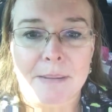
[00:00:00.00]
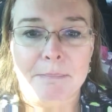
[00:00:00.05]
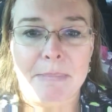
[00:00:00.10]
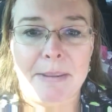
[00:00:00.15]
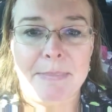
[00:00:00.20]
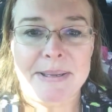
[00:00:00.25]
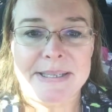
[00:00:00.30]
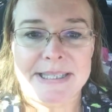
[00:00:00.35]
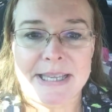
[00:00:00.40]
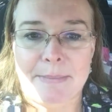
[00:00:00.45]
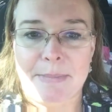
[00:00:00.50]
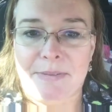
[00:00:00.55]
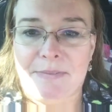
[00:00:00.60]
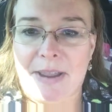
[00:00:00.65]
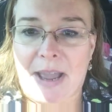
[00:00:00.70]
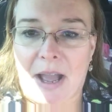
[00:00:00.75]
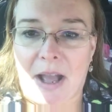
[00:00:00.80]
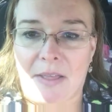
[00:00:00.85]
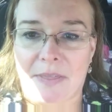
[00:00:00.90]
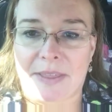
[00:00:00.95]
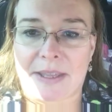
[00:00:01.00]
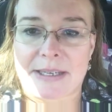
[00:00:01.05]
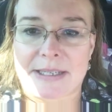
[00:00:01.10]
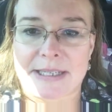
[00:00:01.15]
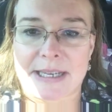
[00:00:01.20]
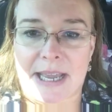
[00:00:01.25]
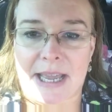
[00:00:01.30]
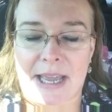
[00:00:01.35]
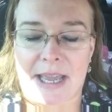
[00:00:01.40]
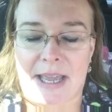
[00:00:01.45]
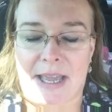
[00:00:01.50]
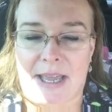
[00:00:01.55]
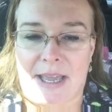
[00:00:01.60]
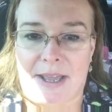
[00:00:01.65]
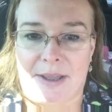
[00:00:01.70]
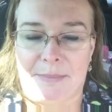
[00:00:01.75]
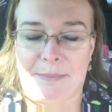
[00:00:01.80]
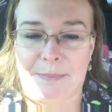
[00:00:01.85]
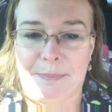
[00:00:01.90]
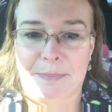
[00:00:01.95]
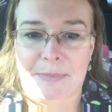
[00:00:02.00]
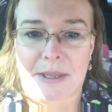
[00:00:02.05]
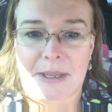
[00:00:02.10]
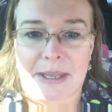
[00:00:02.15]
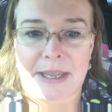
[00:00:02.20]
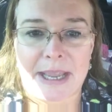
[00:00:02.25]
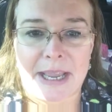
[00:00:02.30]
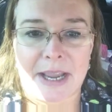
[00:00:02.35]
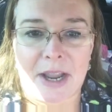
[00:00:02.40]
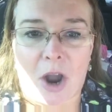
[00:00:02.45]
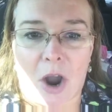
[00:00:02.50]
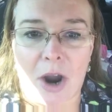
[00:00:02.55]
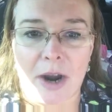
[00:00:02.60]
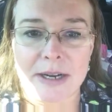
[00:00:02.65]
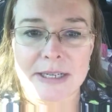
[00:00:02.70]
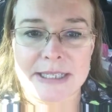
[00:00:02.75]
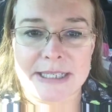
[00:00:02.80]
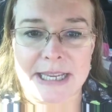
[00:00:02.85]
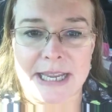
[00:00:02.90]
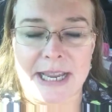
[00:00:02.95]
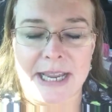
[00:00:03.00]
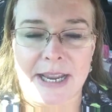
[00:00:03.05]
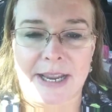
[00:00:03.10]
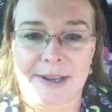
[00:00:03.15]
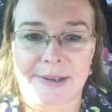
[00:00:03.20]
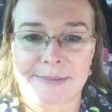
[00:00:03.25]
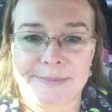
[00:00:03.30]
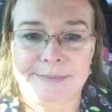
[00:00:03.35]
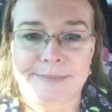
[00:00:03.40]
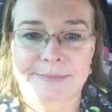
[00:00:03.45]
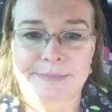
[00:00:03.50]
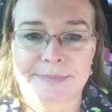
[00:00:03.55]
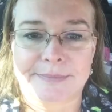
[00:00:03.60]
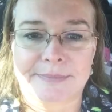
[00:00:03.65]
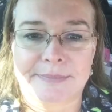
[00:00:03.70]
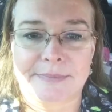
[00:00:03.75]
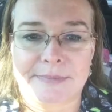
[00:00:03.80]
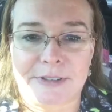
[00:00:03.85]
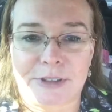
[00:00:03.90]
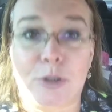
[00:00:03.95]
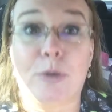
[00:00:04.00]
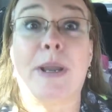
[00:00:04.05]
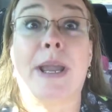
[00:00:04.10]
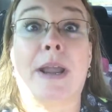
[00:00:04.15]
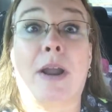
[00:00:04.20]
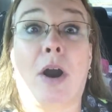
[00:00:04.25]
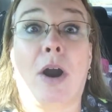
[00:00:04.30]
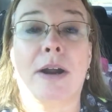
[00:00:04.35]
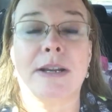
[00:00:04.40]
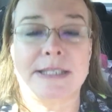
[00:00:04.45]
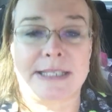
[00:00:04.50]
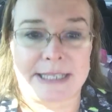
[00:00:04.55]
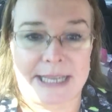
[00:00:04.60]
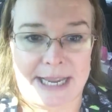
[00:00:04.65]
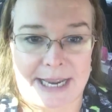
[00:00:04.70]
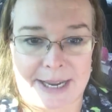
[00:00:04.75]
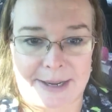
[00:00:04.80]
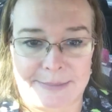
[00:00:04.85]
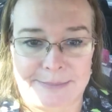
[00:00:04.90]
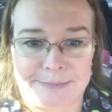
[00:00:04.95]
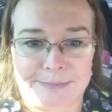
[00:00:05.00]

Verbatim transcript: Maybe some of y'all that get car sick, you'll get car sick.